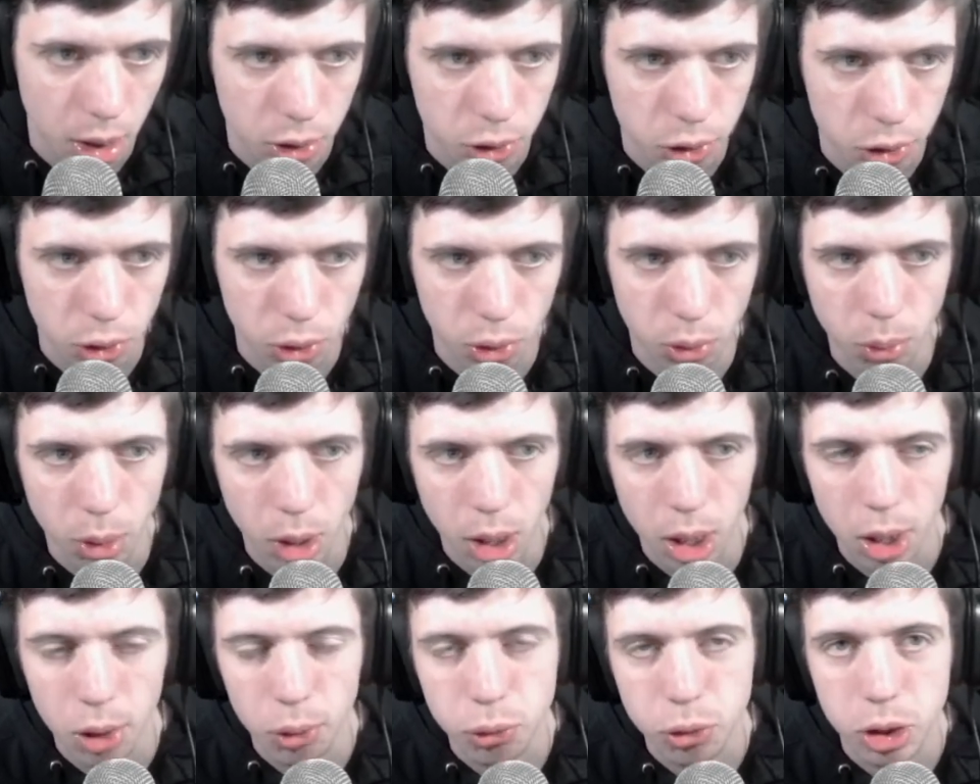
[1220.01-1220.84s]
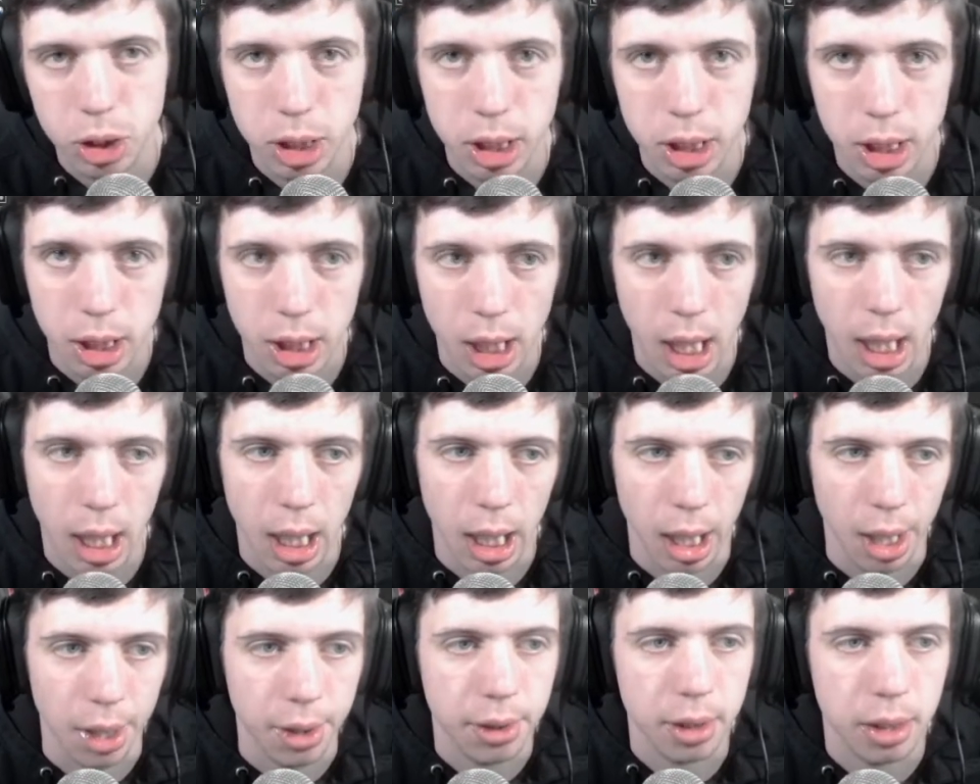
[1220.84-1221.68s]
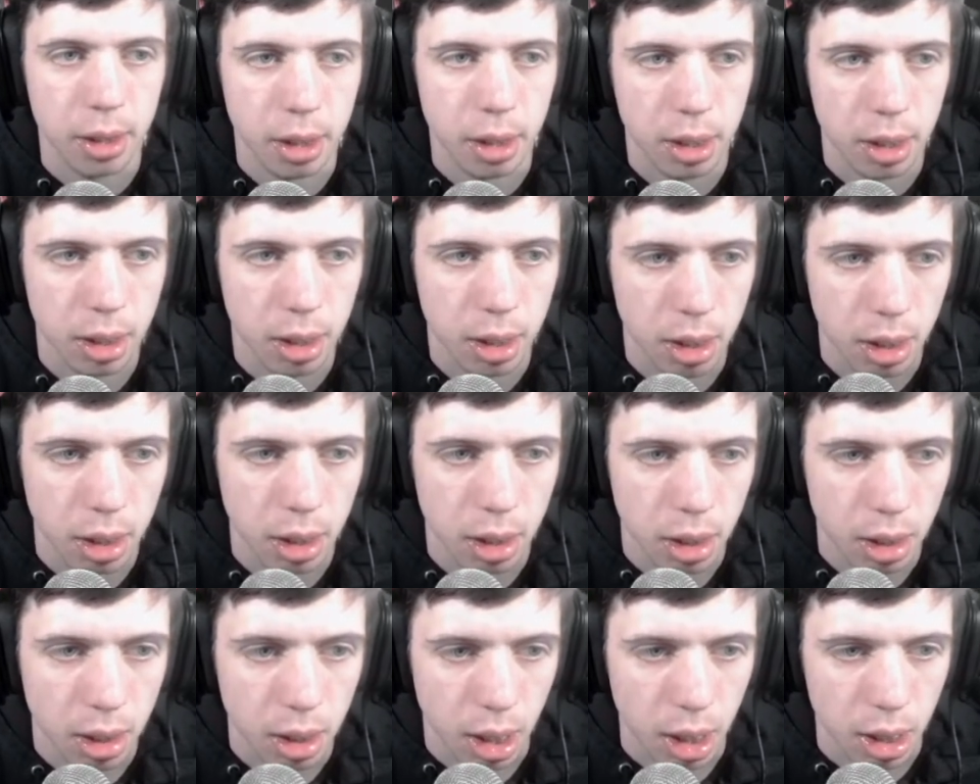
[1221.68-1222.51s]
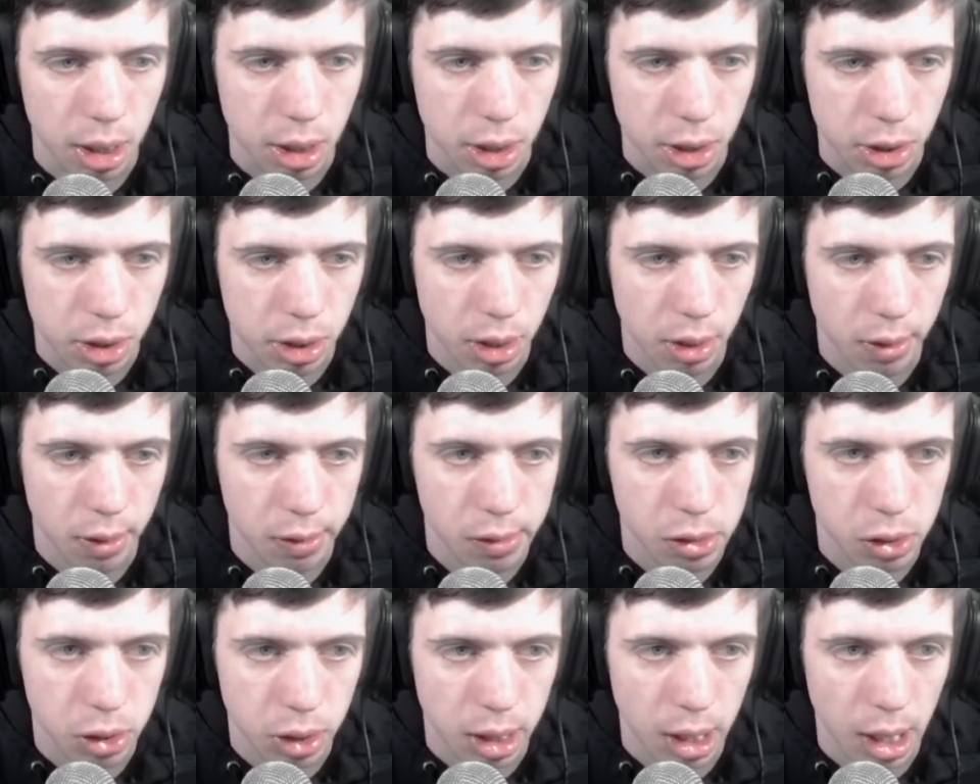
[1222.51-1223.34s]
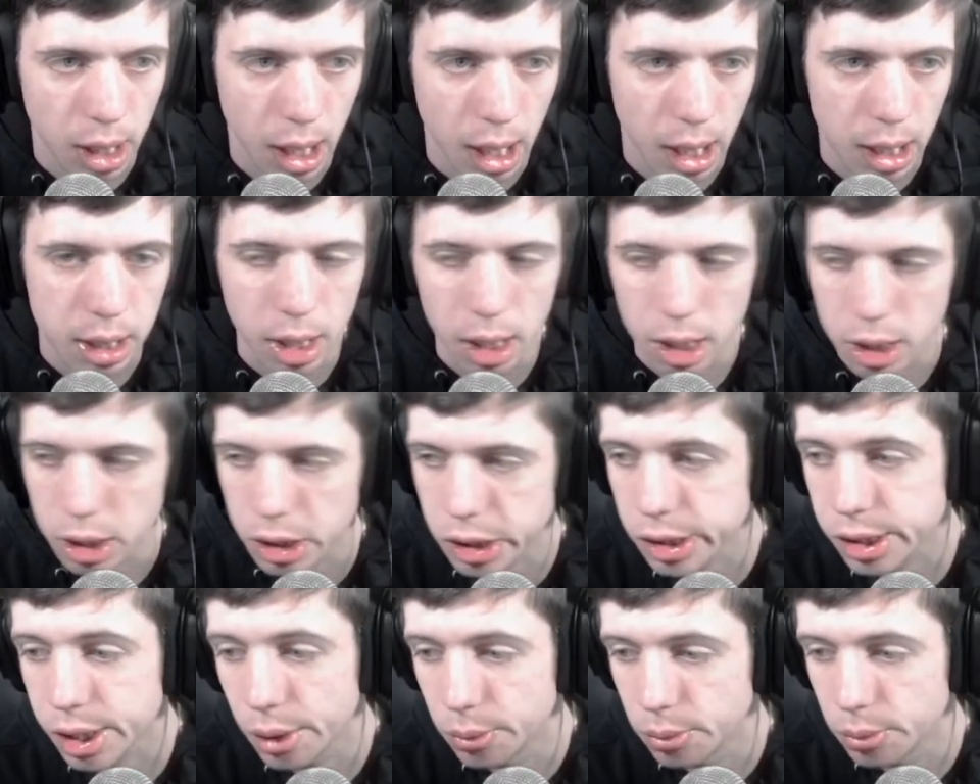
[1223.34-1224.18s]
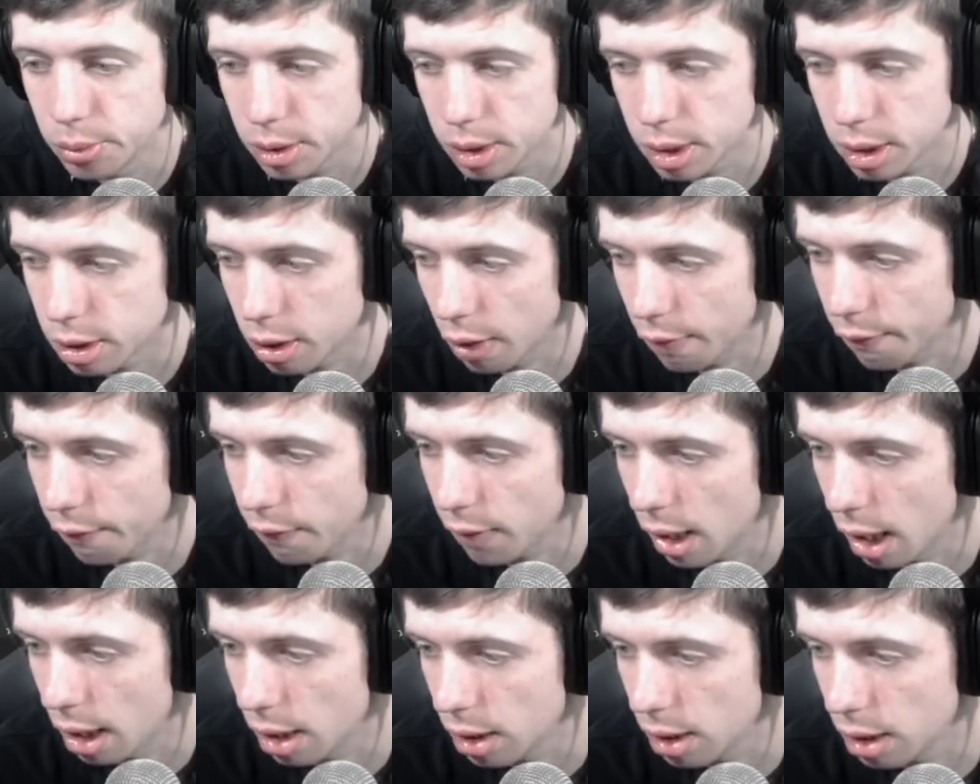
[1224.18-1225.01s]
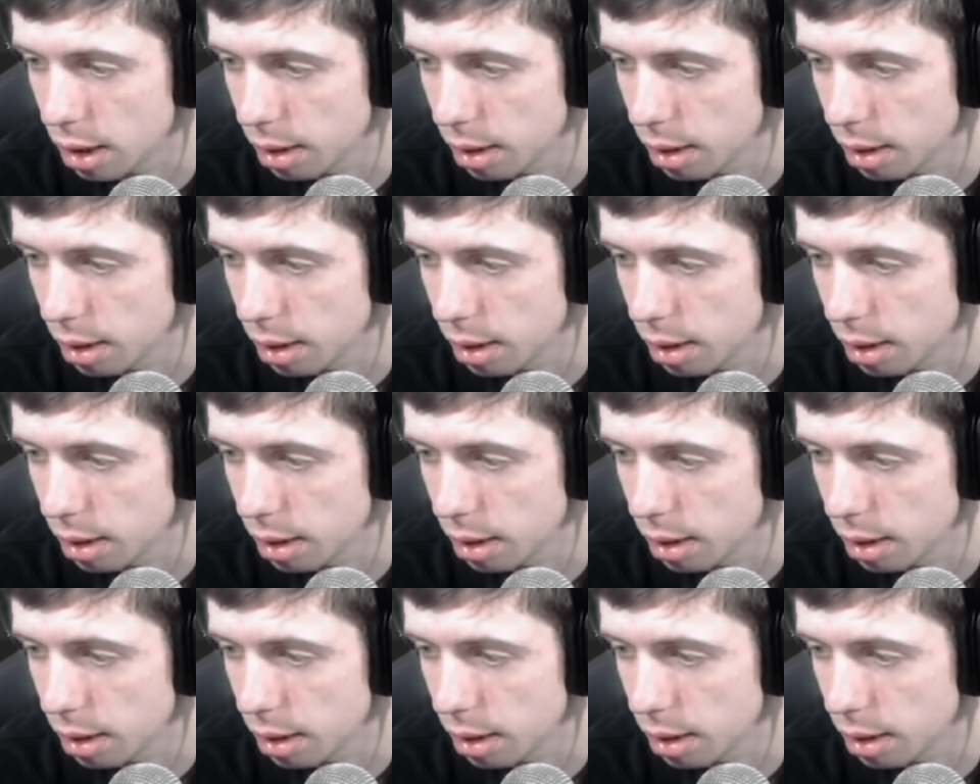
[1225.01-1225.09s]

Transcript: So what else you can add is you can add like sounds and stuff like that.